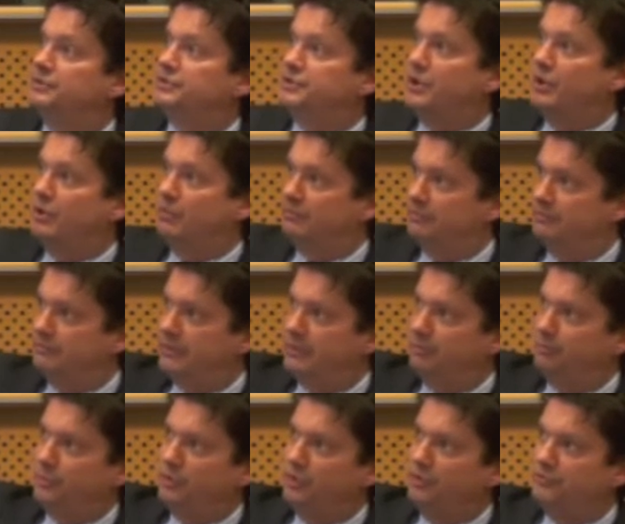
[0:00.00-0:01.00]
So,
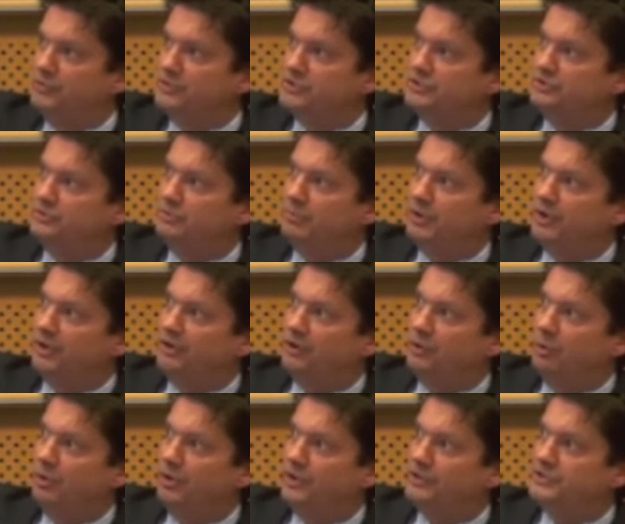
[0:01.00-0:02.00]
improvements to
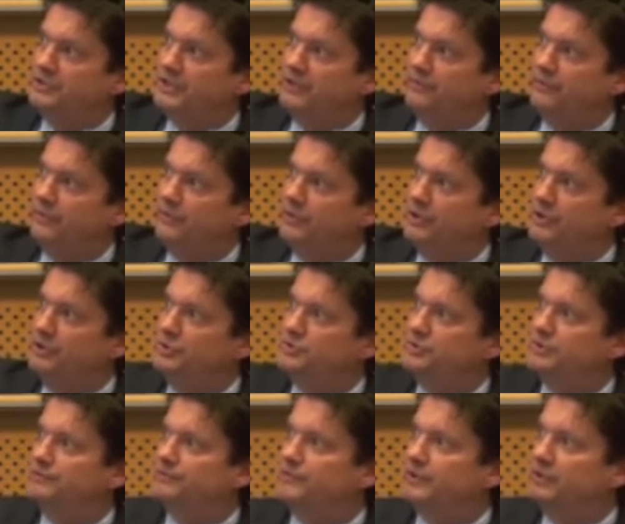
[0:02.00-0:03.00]
market quality through the
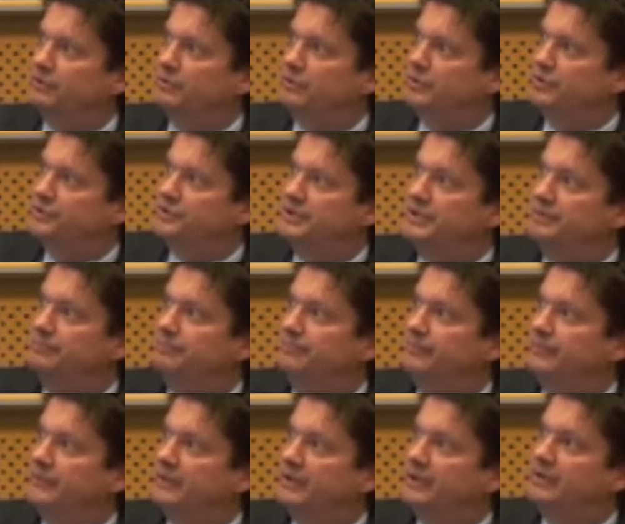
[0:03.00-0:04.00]
use of technology.
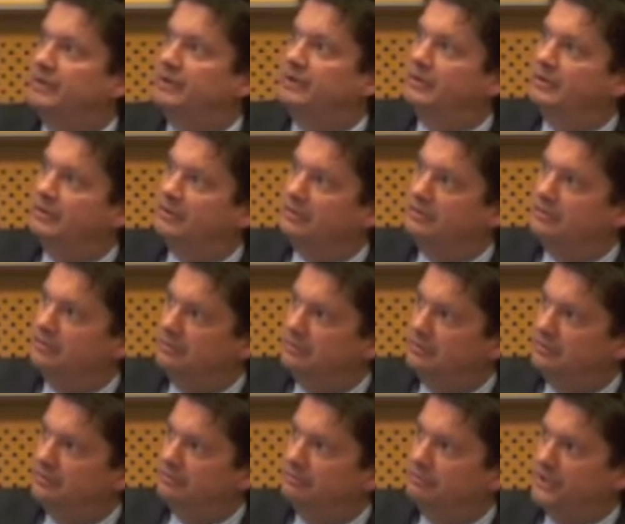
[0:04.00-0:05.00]

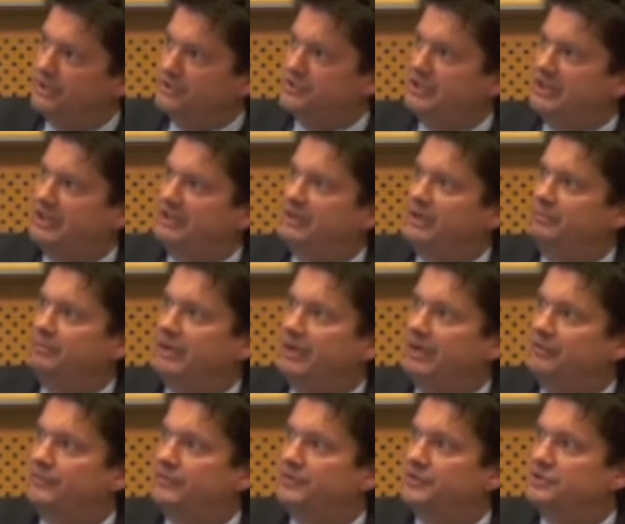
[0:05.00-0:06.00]
Much academic
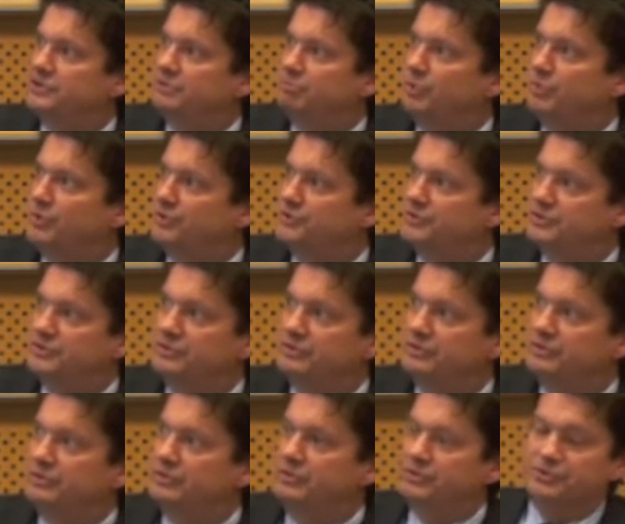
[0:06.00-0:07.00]
evidence supports this
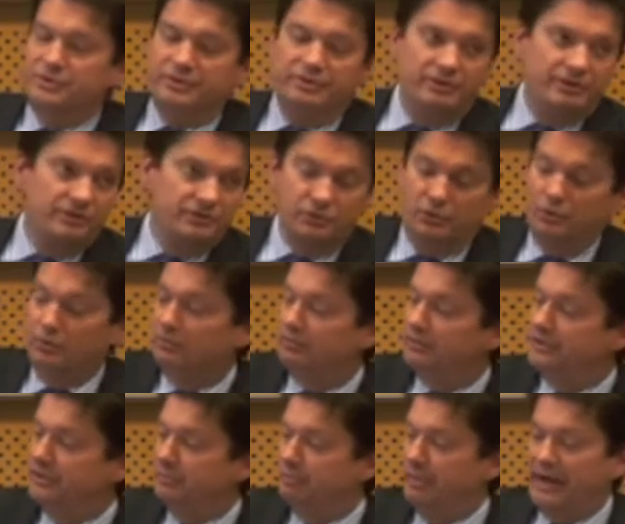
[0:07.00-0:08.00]
conclusion. It's
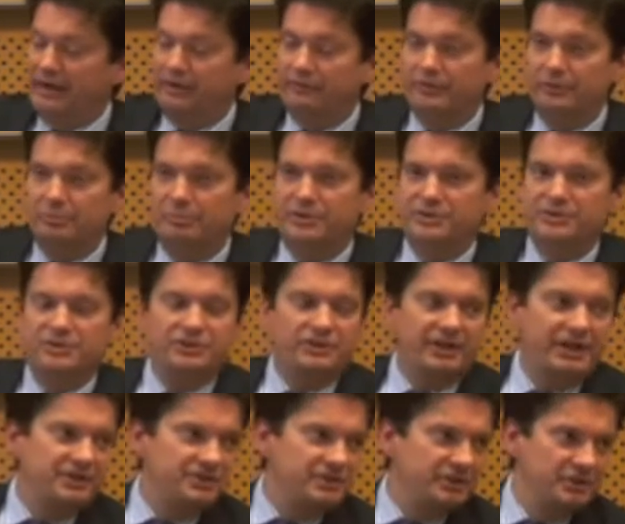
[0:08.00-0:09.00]
all in the back of the
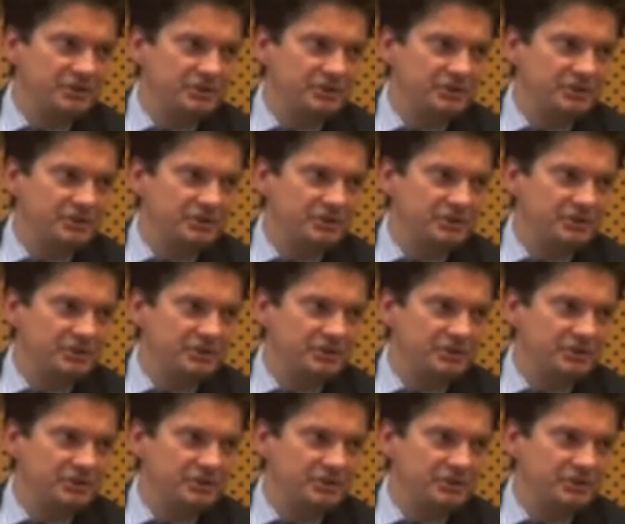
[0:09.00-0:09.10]
presentation.